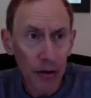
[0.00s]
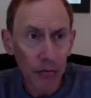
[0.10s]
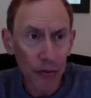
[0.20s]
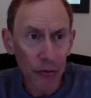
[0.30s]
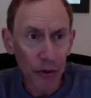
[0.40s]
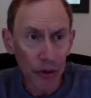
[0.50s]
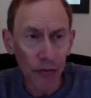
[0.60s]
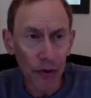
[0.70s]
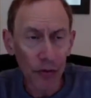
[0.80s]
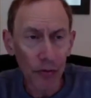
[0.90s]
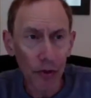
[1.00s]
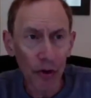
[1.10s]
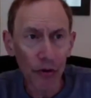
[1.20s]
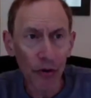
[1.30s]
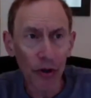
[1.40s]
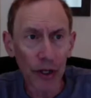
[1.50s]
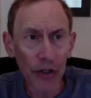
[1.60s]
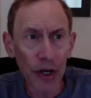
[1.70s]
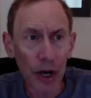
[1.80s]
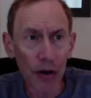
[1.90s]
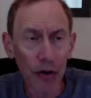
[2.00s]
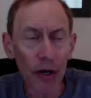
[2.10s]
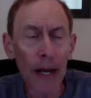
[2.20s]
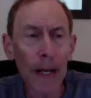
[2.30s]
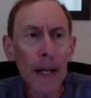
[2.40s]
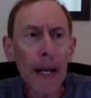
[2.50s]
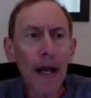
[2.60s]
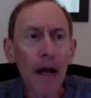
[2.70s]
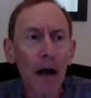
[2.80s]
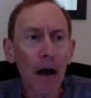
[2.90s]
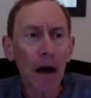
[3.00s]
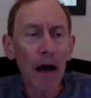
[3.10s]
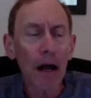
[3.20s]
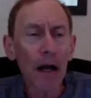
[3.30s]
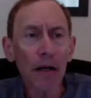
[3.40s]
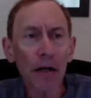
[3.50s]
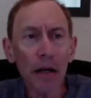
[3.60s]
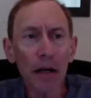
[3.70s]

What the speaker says: for delivering what is called siRNA, and